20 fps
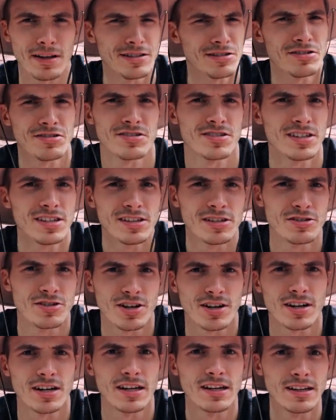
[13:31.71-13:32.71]
Let's just see the
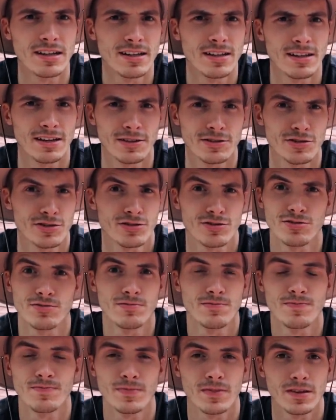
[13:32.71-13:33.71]
journey. Let's just
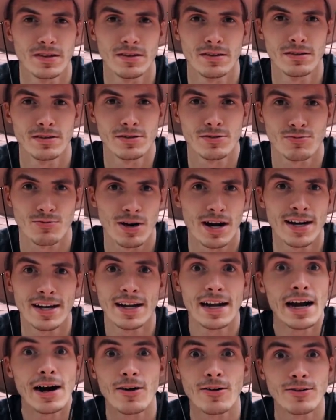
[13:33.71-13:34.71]
just ride
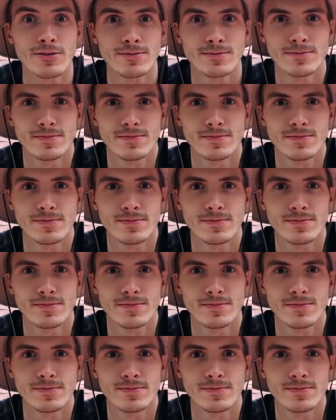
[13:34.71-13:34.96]
it out.